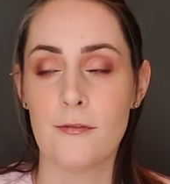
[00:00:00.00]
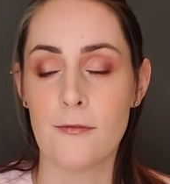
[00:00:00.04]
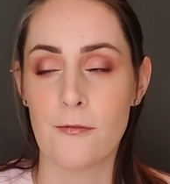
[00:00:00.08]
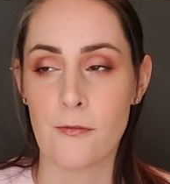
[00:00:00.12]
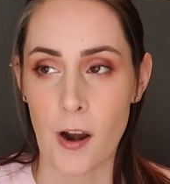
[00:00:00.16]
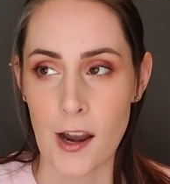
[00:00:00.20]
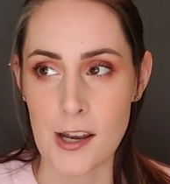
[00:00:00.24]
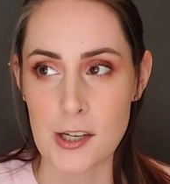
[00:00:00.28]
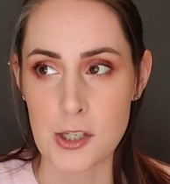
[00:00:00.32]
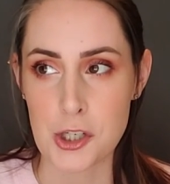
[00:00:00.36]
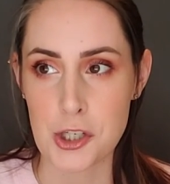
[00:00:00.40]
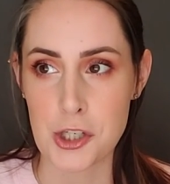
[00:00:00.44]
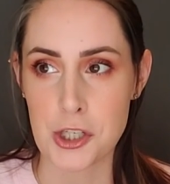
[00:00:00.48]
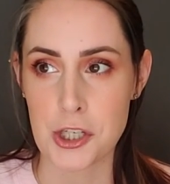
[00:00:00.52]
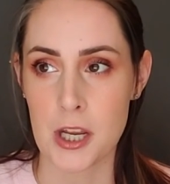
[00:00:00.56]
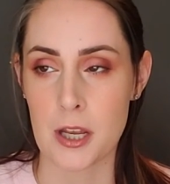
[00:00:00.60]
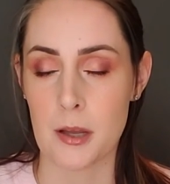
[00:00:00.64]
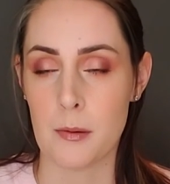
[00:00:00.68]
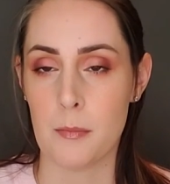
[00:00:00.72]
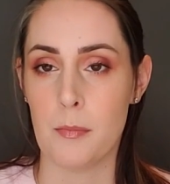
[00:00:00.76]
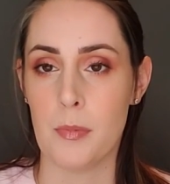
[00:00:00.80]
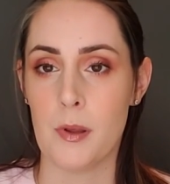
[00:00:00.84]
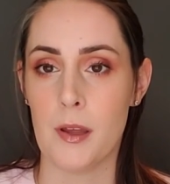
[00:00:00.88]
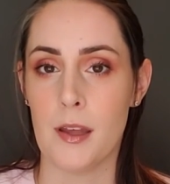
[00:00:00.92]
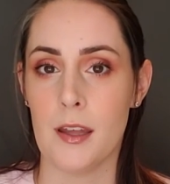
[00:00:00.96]

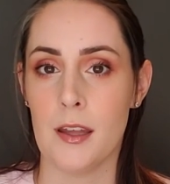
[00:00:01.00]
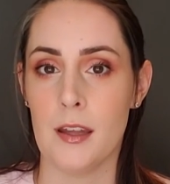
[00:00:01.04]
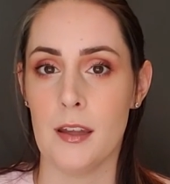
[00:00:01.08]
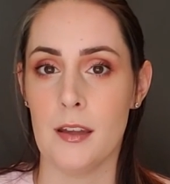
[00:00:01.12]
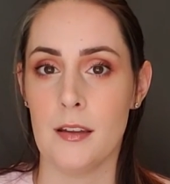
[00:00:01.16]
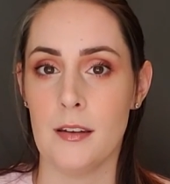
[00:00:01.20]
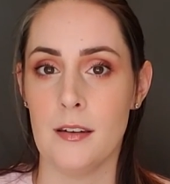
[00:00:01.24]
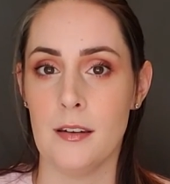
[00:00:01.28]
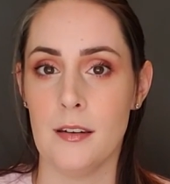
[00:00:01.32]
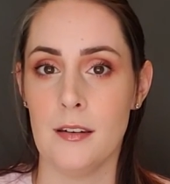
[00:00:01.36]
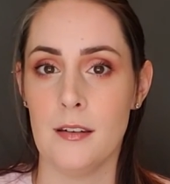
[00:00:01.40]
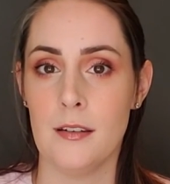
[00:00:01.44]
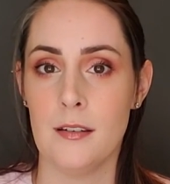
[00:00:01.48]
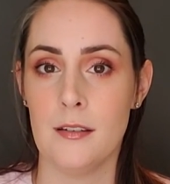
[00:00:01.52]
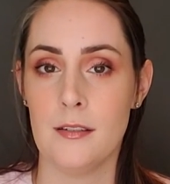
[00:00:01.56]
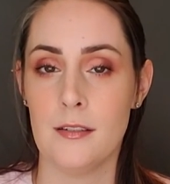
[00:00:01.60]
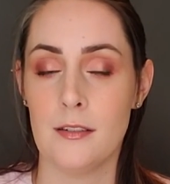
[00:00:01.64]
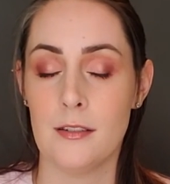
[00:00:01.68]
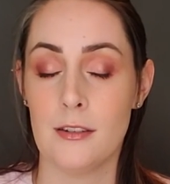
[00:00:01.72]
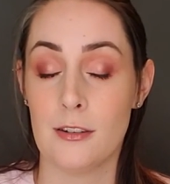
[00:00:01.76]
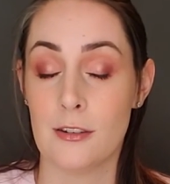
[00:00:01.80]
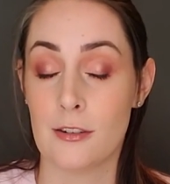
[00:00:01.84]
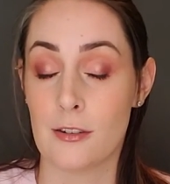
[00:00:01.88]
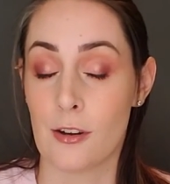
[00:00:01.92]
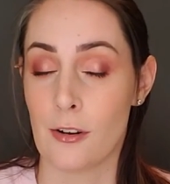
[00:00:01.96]
friendship and
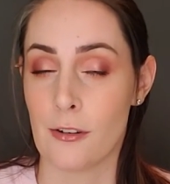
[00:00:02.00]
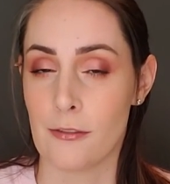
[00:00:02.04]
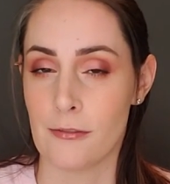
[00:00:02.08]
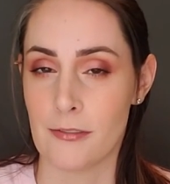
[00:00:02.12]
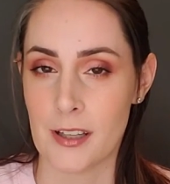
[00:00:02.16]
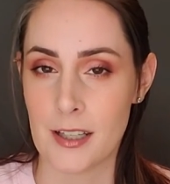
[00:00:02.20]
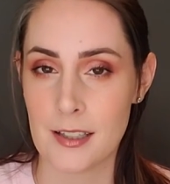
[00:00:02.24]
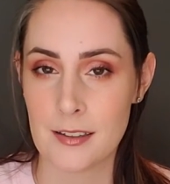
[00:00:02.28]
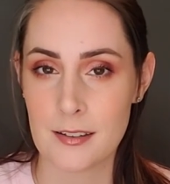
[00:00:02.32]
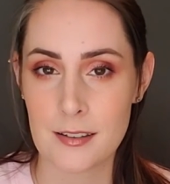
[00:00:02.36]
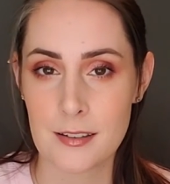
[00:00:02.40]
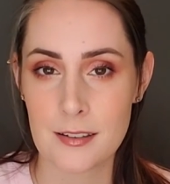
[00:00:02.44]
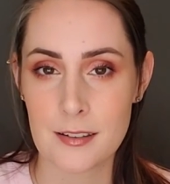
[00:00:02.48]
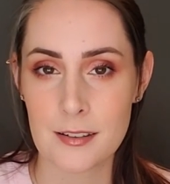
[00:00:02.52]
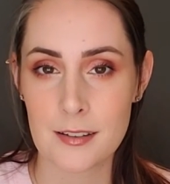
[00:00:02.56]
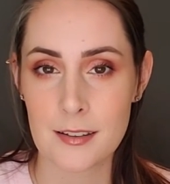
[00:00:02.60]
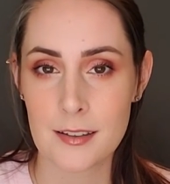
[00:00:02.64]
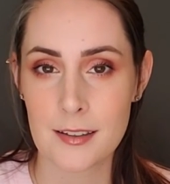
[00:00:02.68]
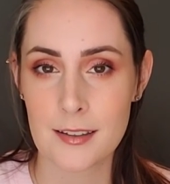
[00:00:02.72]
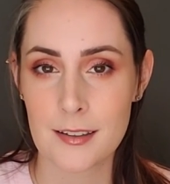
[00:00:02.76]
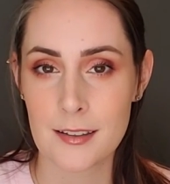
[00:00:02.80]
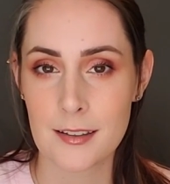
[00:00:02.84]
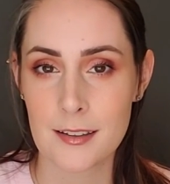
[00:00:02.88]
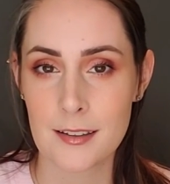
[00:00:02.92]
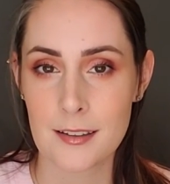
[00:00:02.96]
service?
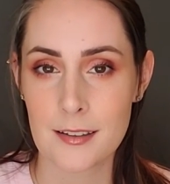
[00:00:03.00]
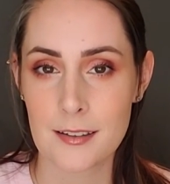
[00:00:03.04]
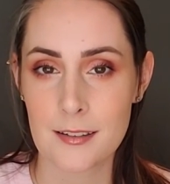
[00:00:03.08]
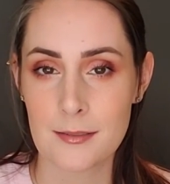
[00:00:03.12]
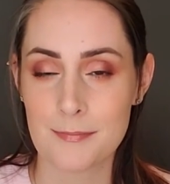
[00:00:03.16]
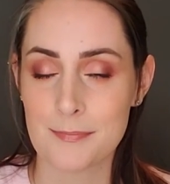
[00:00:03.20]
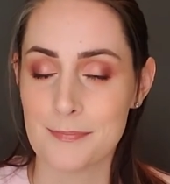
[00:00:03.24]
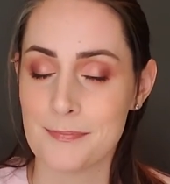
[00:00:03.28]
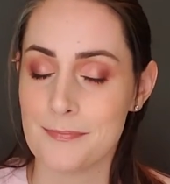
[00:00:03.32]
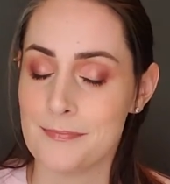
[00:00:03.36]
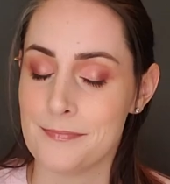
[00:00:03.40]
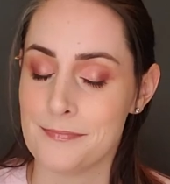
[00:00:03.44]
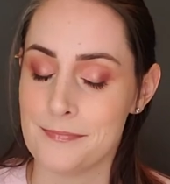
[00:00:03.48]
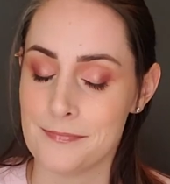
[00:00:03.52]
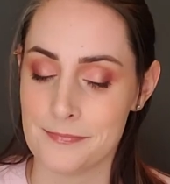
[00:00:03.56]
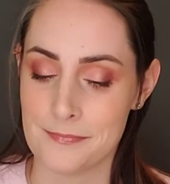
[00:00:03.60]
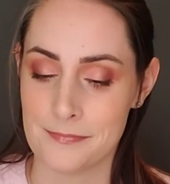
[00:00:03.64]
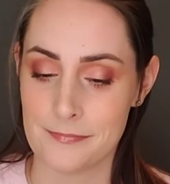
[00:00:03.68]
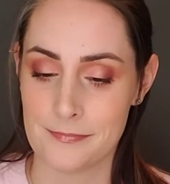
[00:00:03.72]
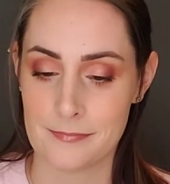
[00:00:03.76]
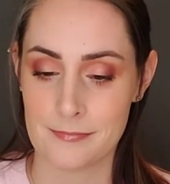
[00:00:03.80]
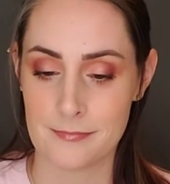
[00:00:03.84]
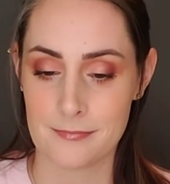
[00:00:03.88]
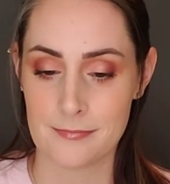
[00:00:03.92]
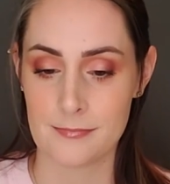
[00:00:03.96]
Mm,
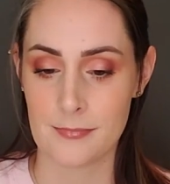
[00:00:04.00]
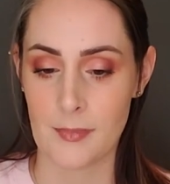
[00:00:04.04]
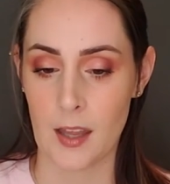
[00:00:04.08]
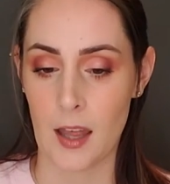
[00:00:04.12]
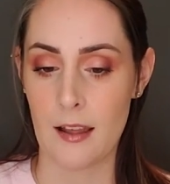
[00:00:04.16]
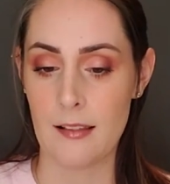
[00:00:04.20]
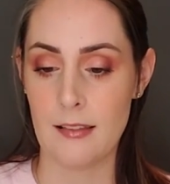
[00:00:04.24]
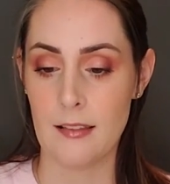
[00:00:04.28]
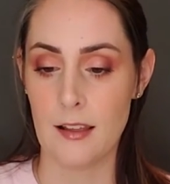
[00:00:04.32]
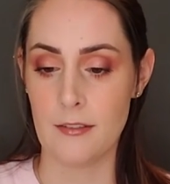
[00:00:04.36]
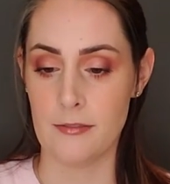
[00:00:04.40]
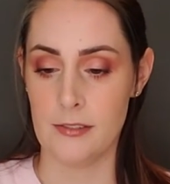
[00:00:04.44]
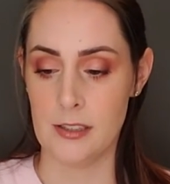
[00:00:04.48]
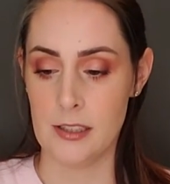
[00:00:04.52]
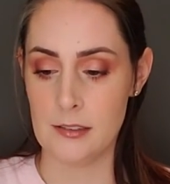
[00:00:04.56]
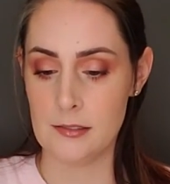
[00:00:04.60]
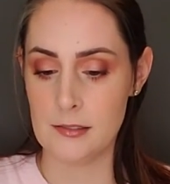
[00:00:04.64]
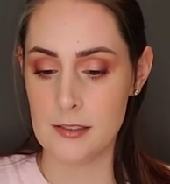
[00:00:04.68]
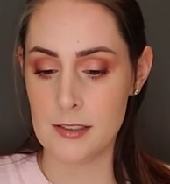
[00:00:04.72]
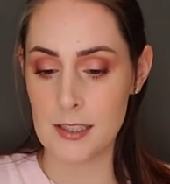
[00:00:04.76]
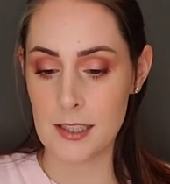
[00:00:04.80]
I love it.